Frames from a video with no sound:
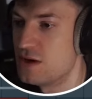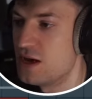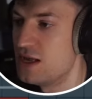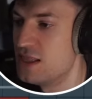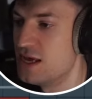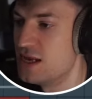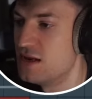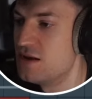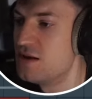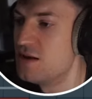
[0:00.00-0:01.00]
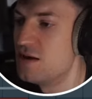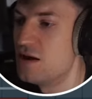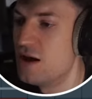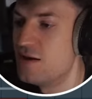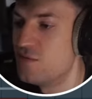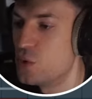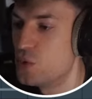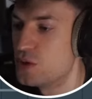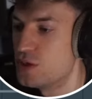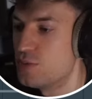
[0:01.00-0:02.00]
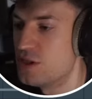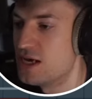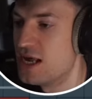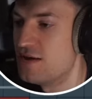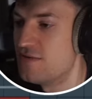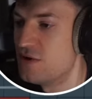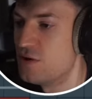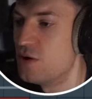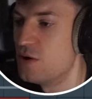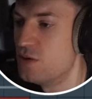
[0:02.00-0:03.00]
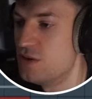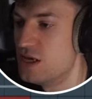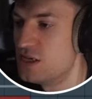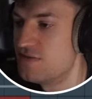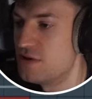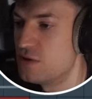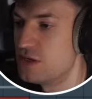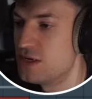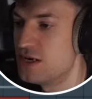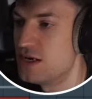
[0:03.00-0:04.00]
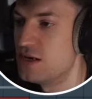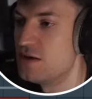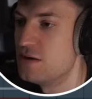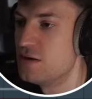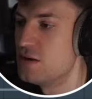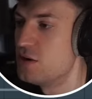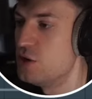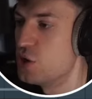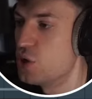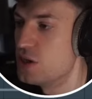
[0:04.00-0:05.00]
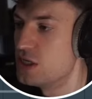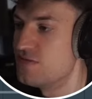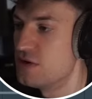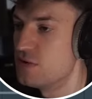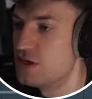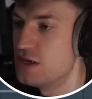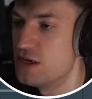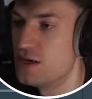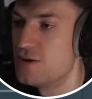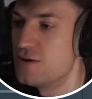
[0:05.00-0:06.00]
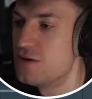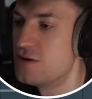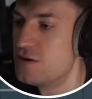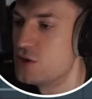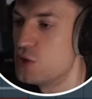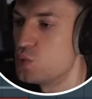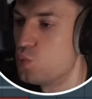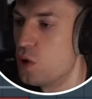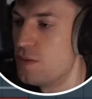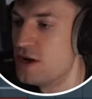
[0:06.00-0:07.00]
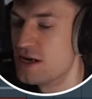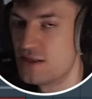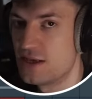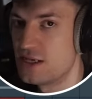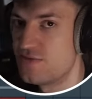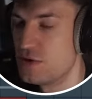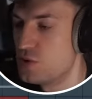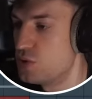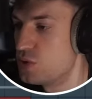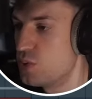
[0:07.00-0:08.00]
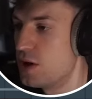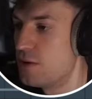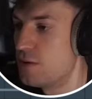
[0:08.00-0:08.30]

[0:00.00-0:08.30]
And then I've also put the LFO on this filter here, not this filter here. So it's wobbling this filter as well.